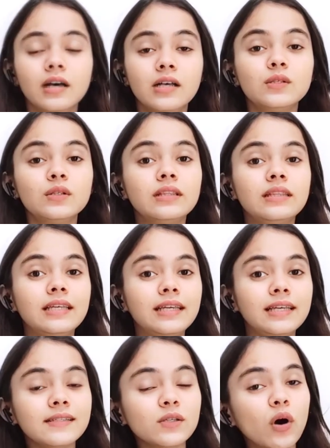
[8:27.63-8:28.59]
So
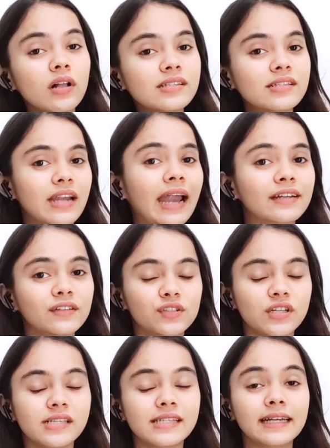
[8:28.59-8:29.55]
these all
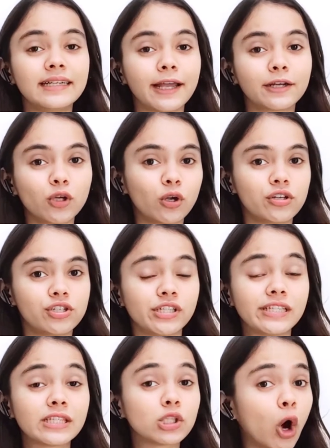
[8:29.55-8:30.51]
strategies and
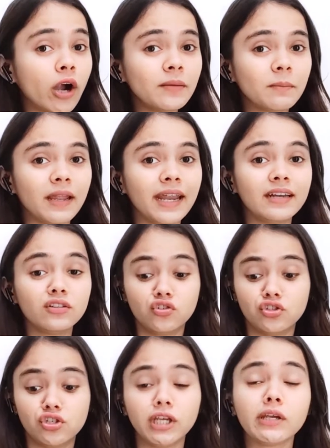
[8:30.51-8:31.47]
technologies not made
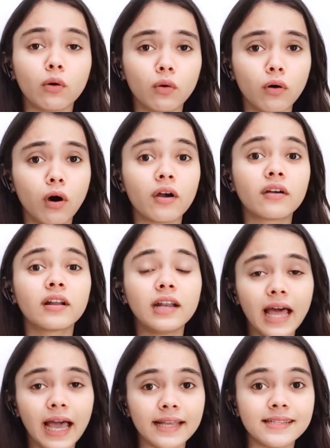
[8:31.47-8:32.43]
Jio or
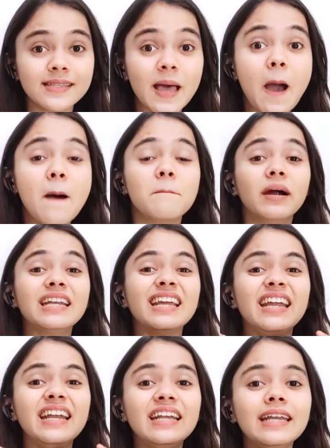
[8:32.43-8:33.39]
Reliance but
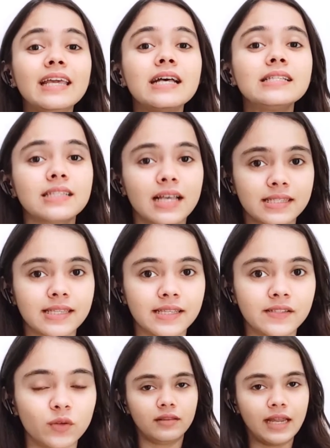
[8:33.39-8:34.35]
India
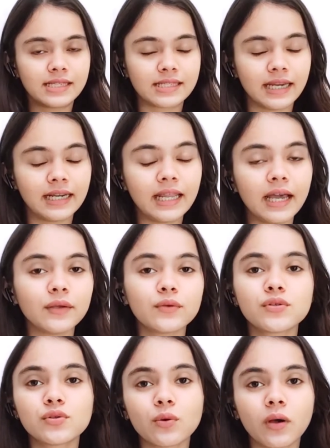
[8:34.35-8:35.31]
successful. That's India
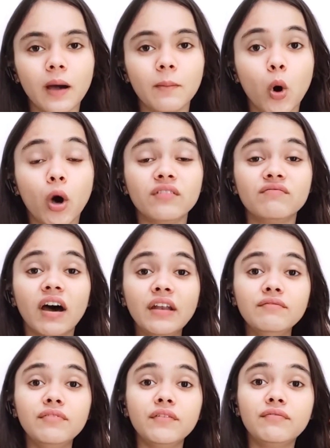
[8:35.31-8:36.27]
used to come on
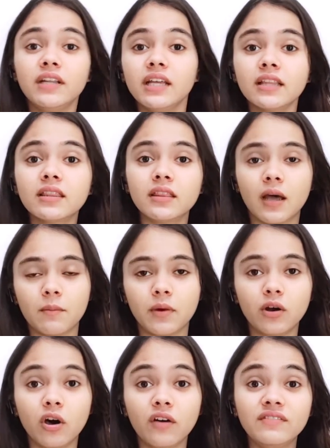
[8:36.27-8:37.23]
150th number
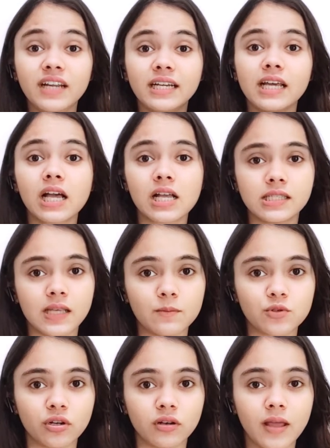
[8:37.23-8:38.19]
of data
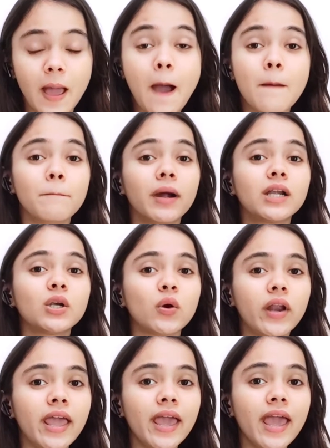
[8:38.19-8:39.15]
consumption. But
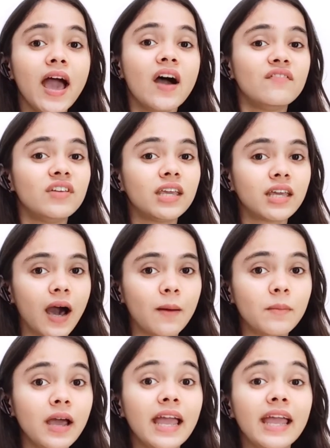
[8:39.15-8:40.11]
today we
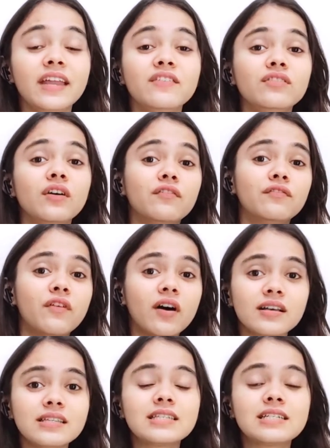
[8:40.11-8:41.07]
come in the
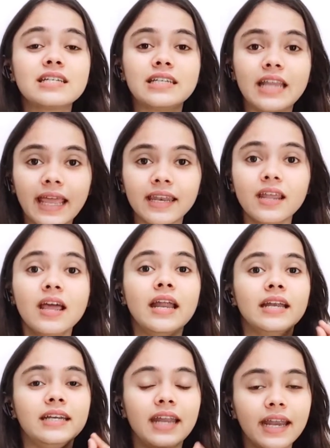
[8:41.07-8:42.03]
first 10
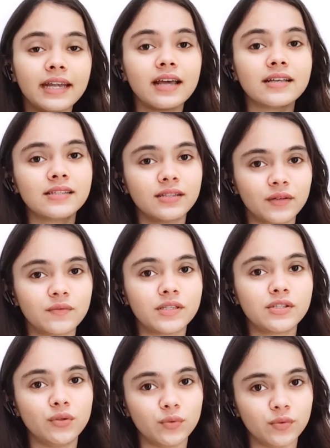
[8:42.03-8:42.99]
data
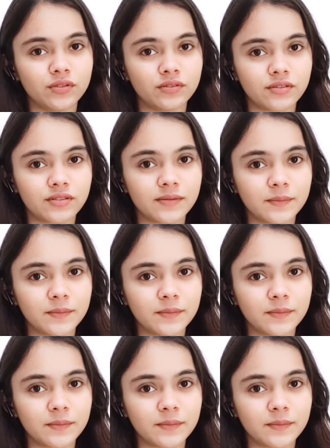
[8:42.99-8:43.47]
service users.